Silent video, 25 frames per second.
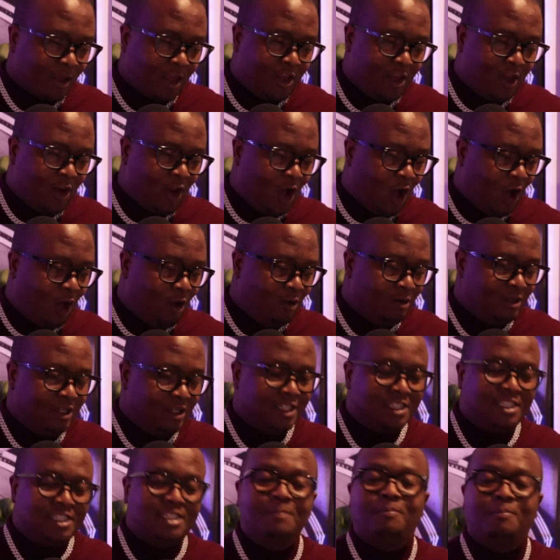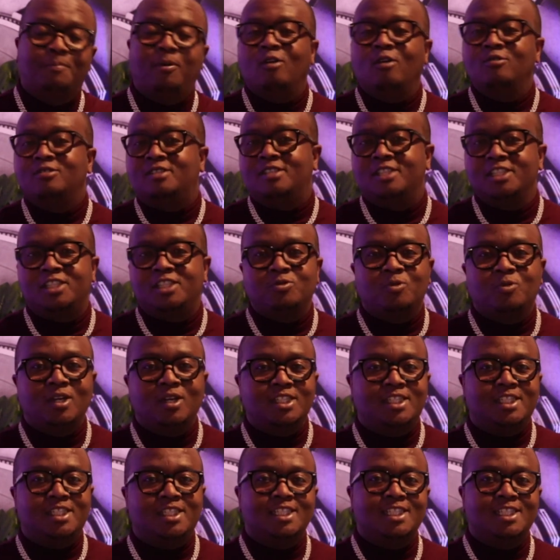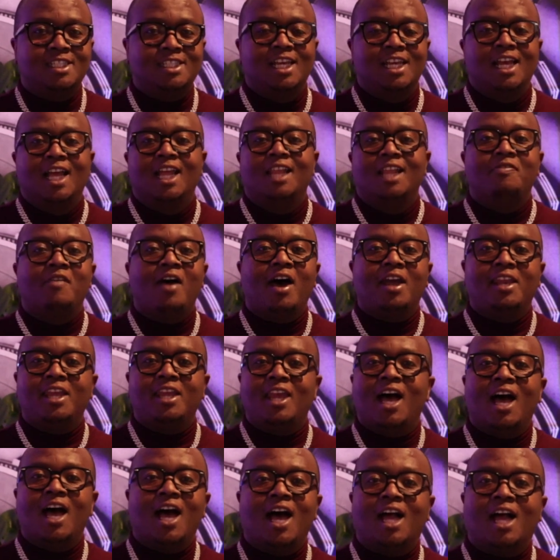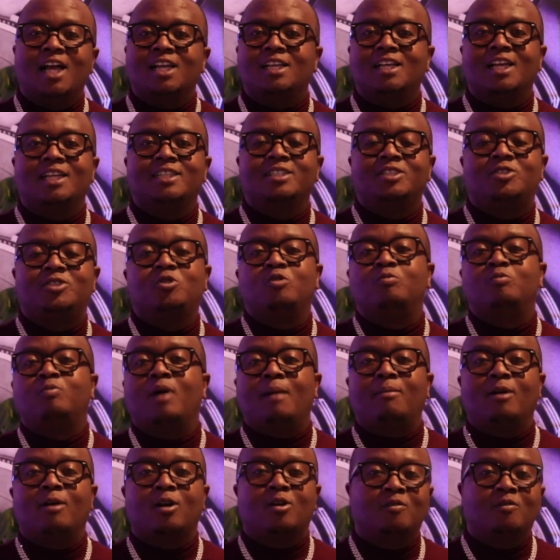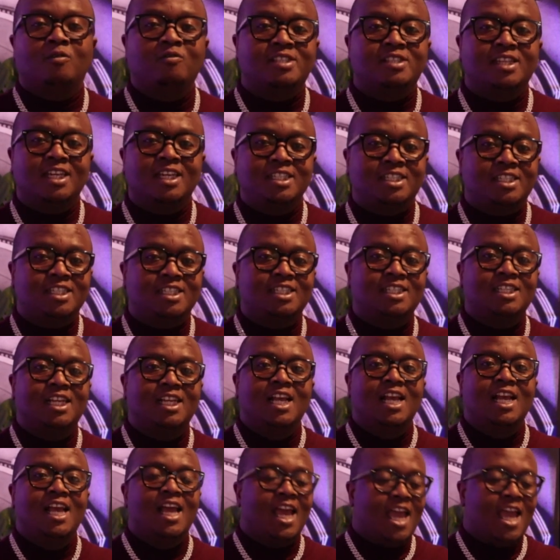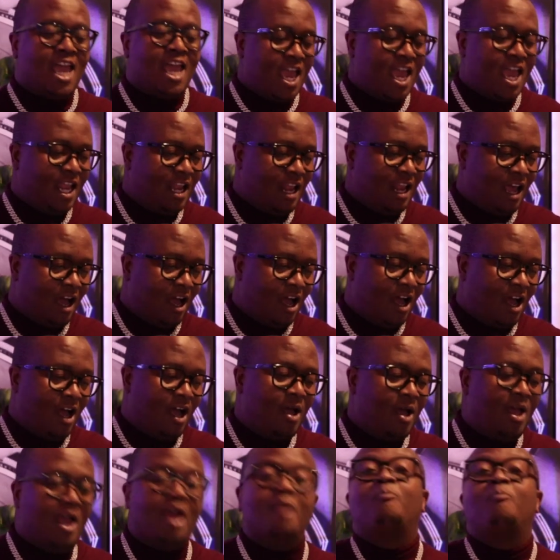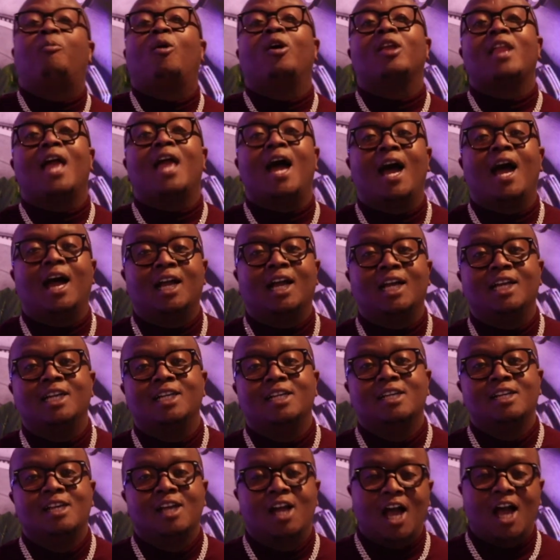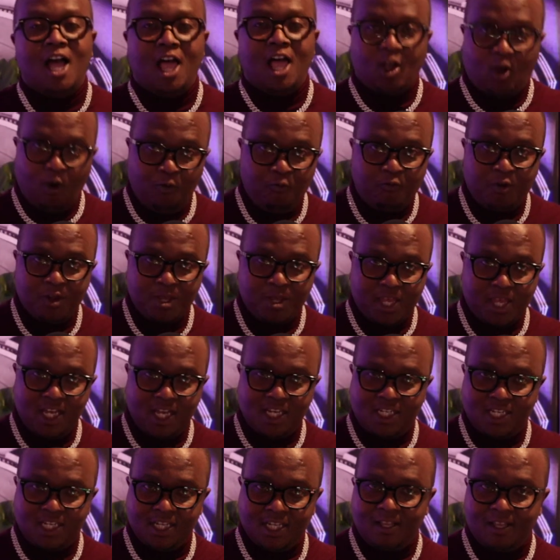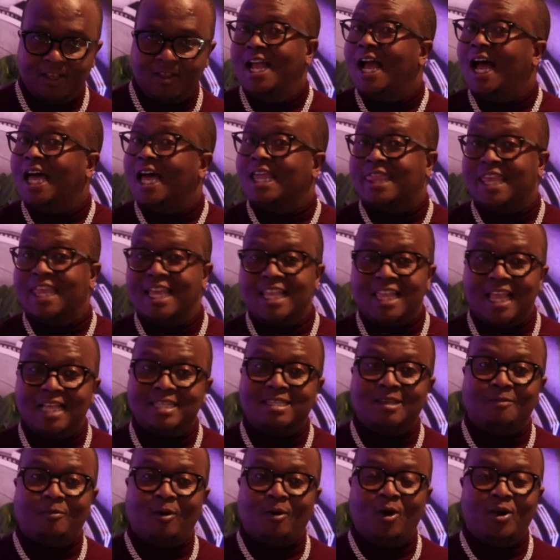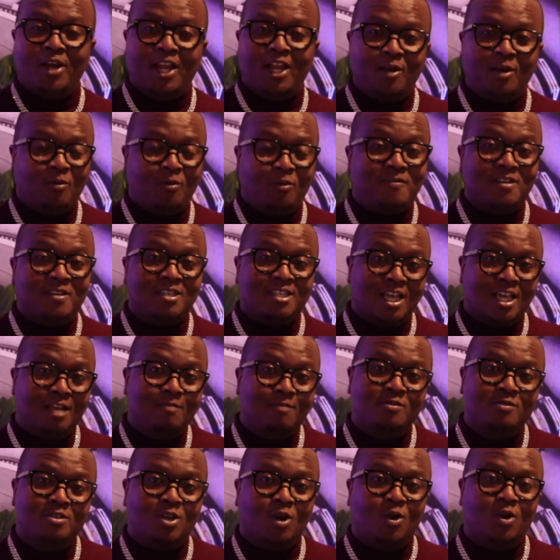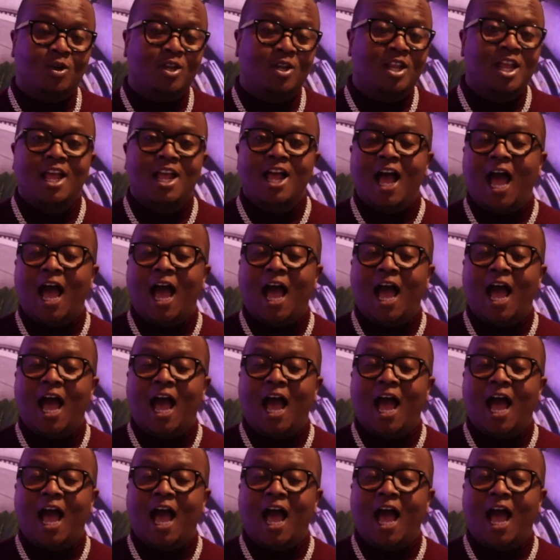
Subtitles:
You know, the boat situation, Nadia and Tubaba conversation, and Bonang confrontation. I think that's about it with this episode.